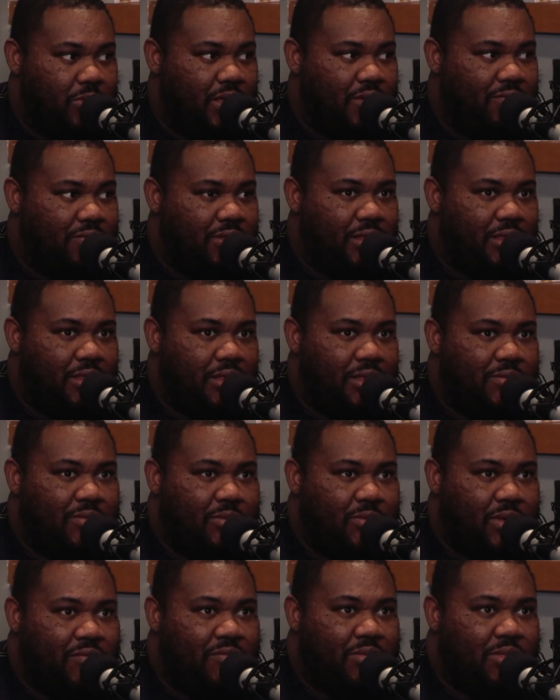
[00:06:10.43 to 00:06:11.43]
Even
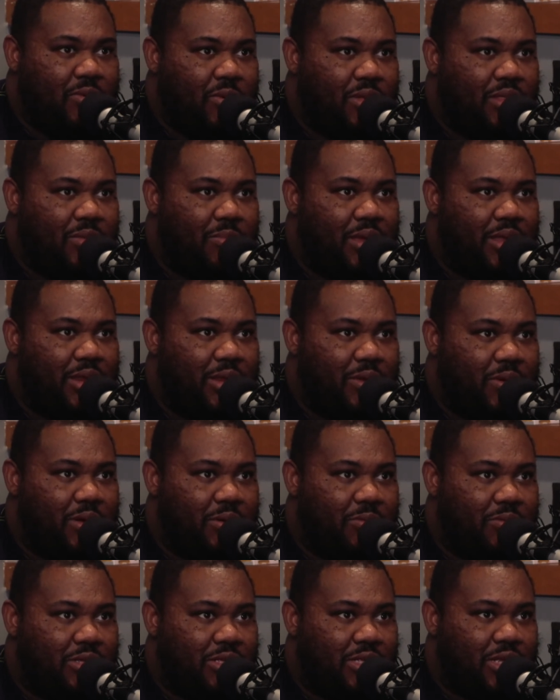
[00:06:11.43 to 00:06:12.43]
the way the Mandalorian
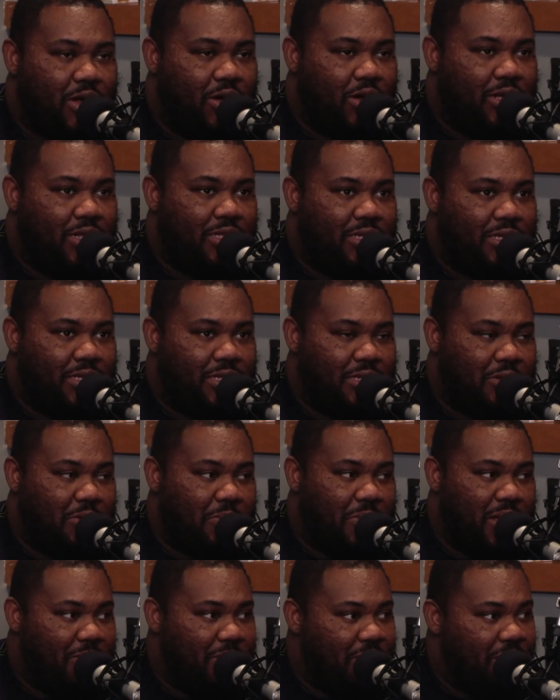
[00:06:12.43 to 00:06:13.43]
was talking to the little
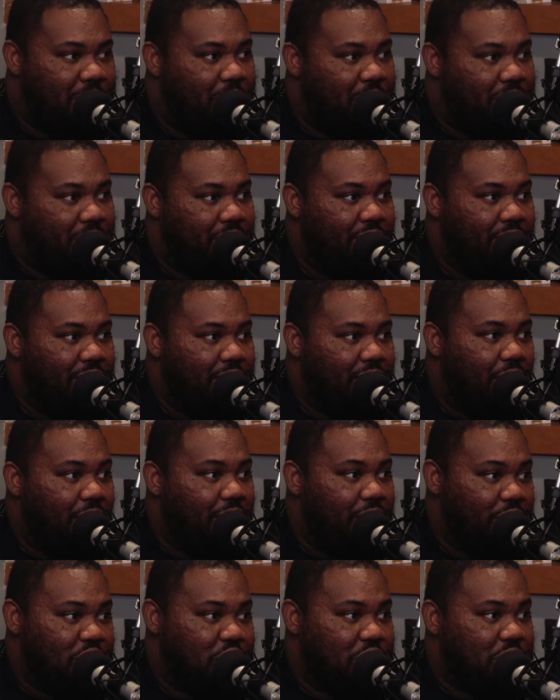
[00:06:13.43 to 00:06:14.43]
baby Yoda on
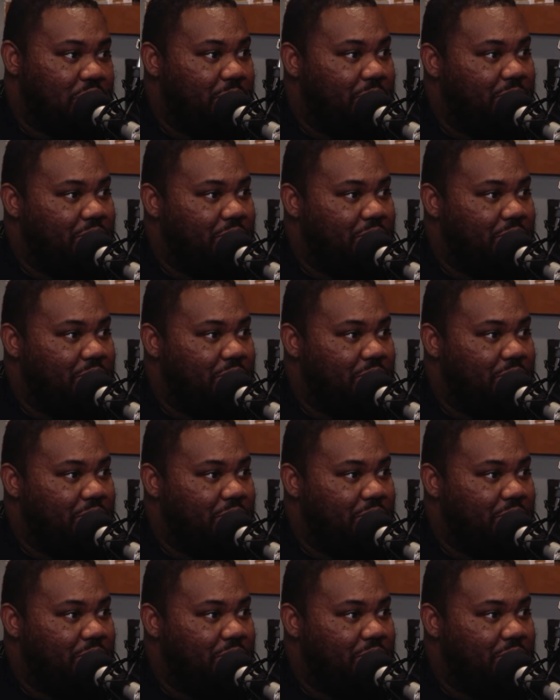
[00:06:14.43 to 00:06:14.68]
a ship,